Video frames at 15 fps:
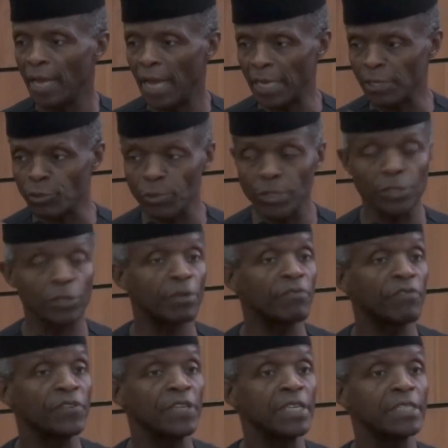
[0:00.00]
and tuition
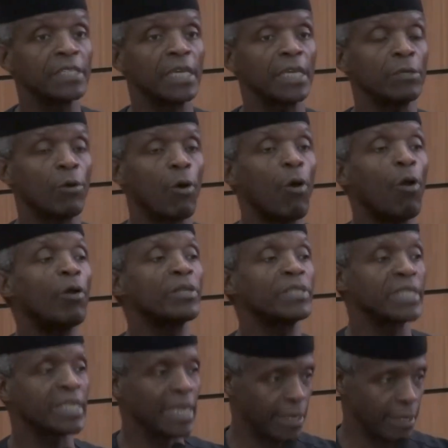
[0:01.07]
fees in all
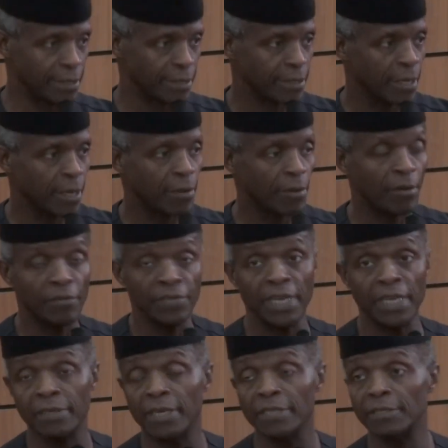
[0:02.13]
tiers of the
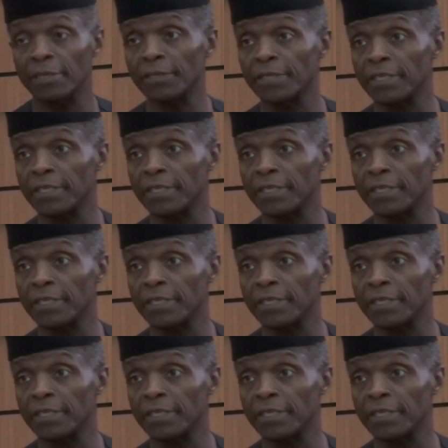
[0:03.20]
educational